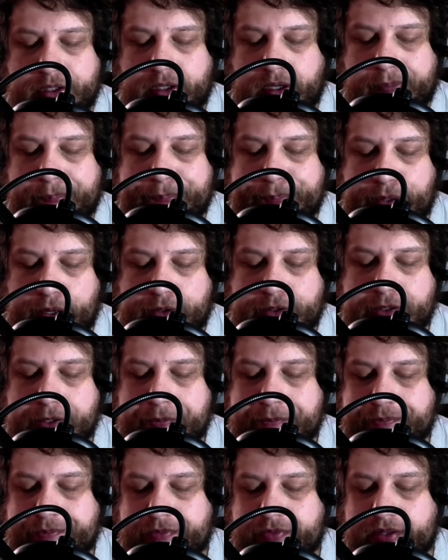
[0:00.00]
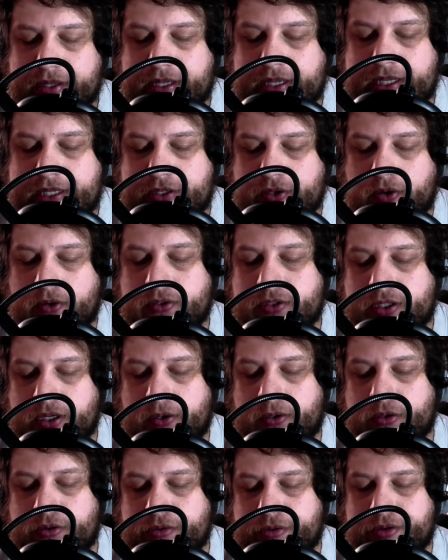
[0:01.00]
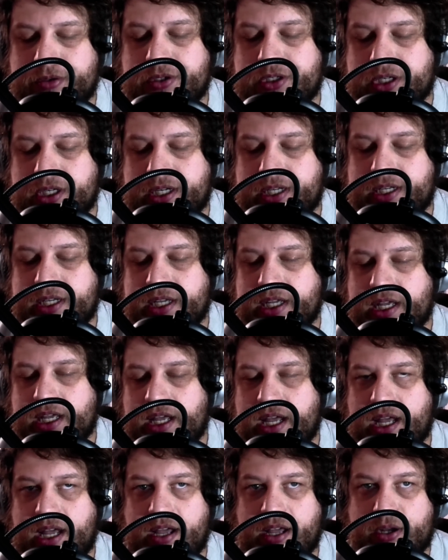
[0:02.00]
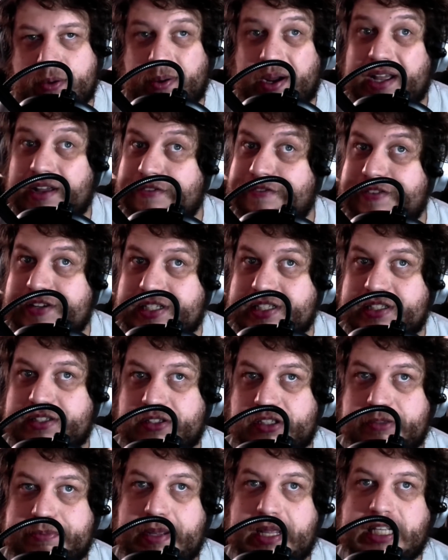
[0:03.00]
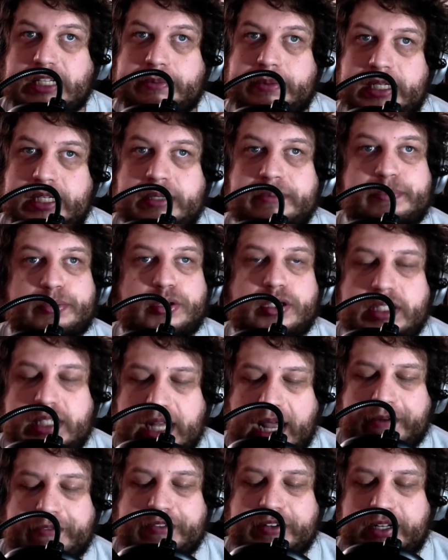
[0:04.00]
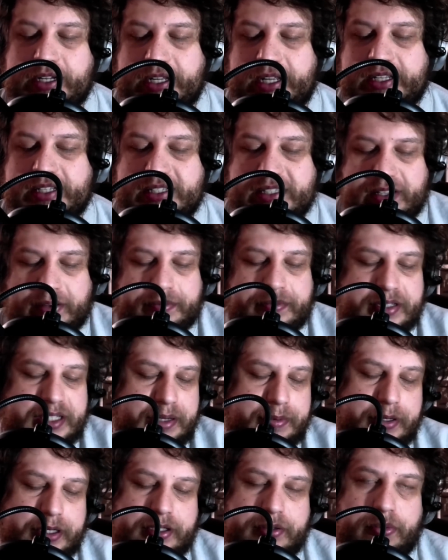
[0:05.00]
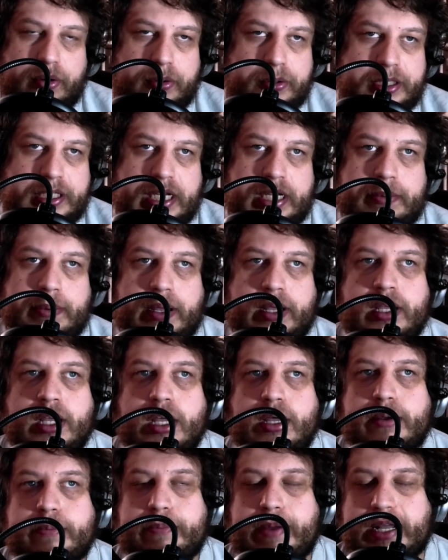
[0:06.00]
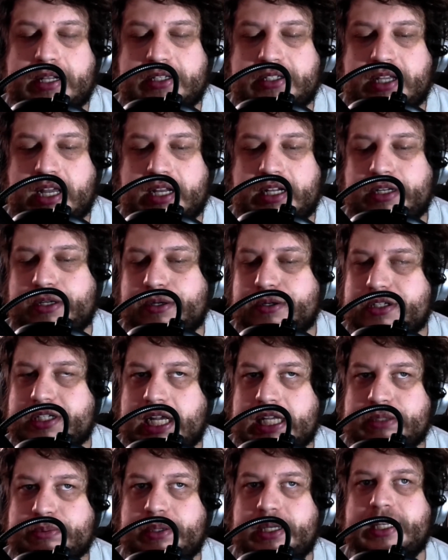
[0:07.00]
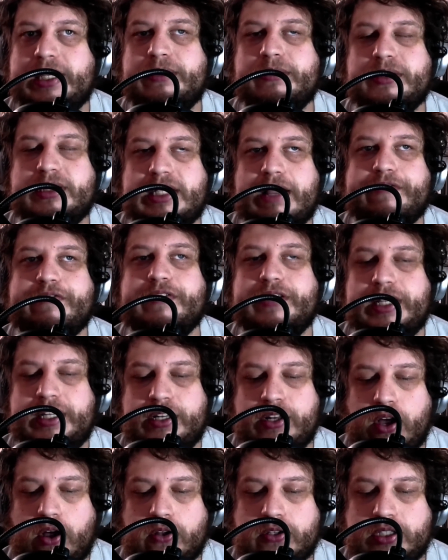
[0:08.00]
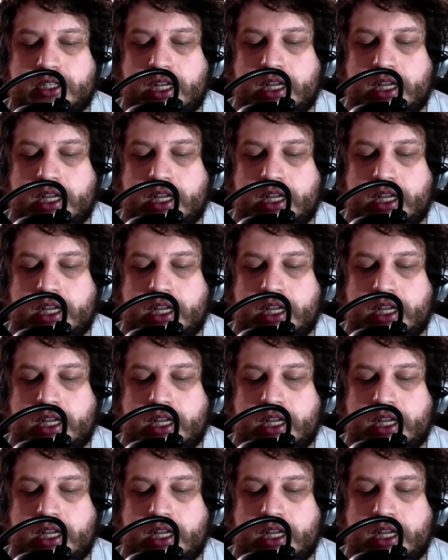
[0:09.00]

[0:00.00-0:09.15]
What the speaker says: on. But he's also crucially quite a physical specimen. He would definitely, is similar to what we were saying about Magnus Hakaliusz last week, he would definitely not